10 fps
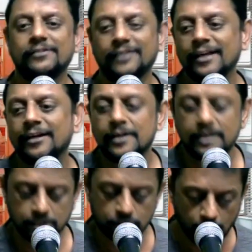Okay?
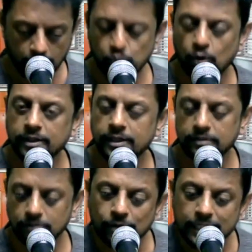God wanted
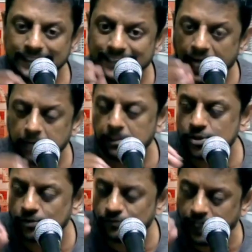only that
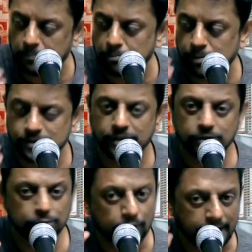much of that person
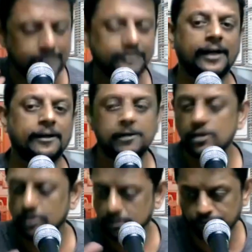to write in that.
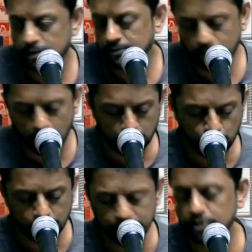If God
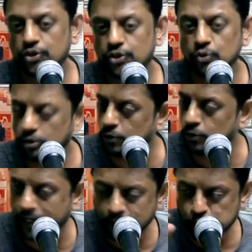wanted Jude to
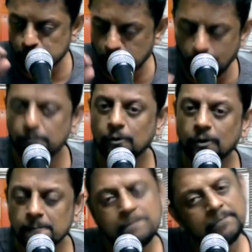write a small
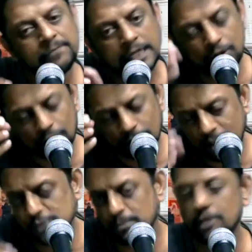book, he wrote only
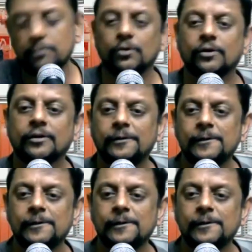a small book.